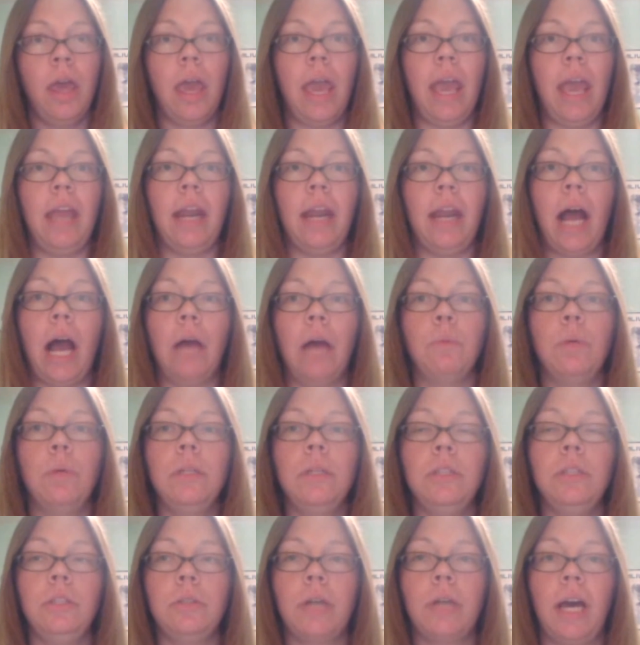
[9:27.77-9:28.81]
And I
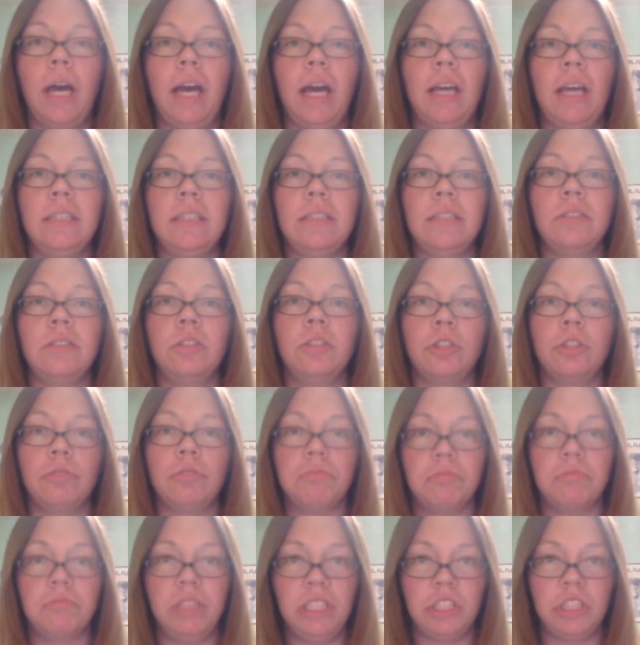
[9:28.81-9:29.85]
want you guys
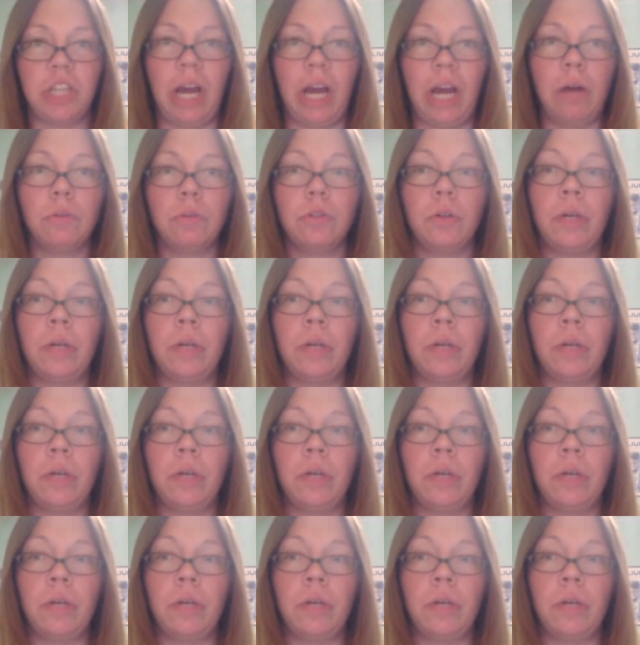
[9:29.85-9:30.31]
to reach out.